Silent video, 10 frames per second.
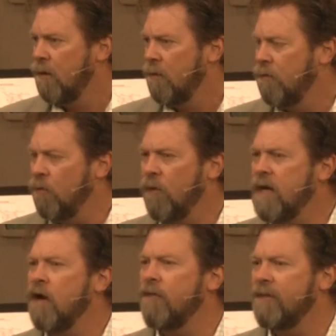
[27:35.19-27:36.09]
But we
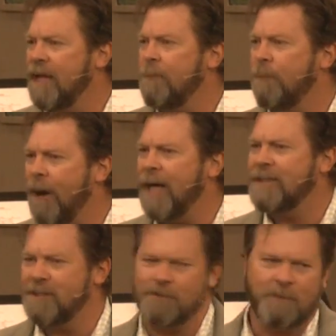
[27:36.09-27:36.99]
know that they
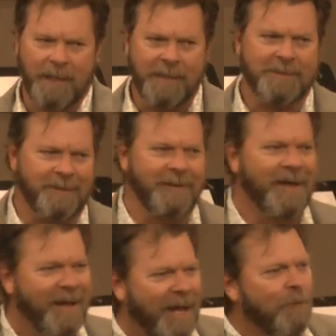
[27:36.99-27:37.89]
practice medicine,
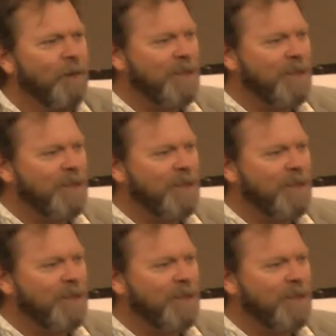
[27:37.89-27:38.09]
and we